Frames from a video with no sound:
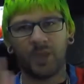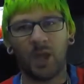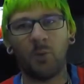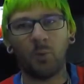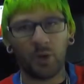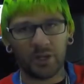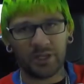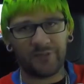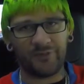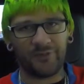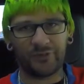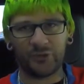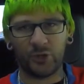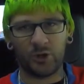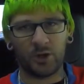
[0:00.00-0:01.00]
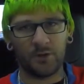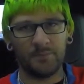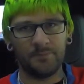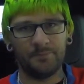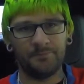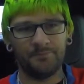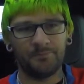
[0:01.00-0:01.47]
I want to get this car.
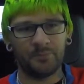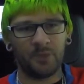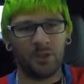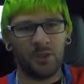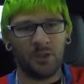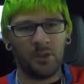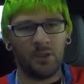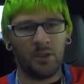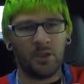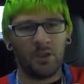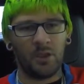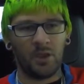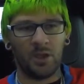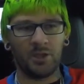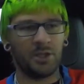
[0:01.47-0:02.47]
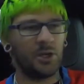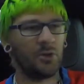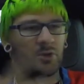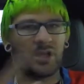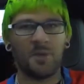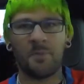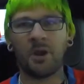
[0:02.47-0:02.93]
You know,
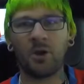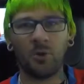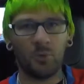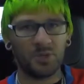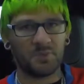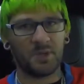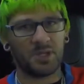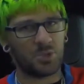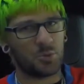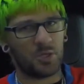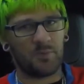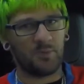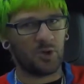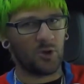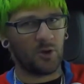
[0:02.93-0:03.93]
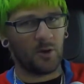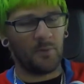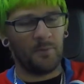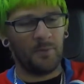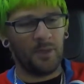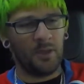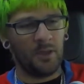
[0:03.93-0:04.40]
Camaro was my dream car.
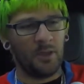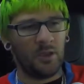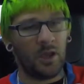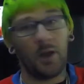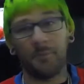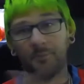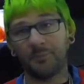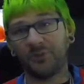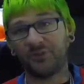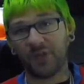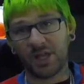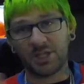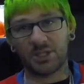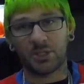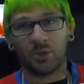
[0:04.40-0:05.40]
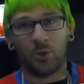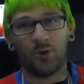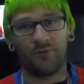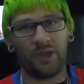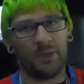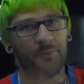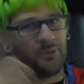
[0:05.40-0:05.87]
Besides the
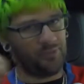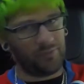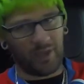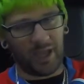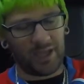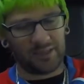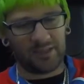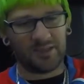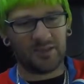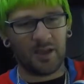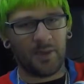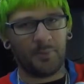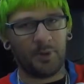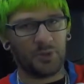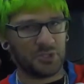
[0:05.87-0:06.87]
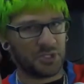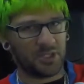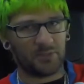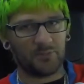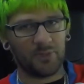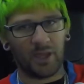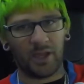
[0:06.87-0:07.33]
Corvette, but at the time, I was like,
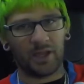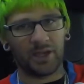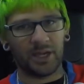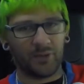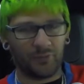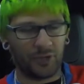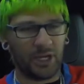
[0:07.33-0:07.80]
I ain't never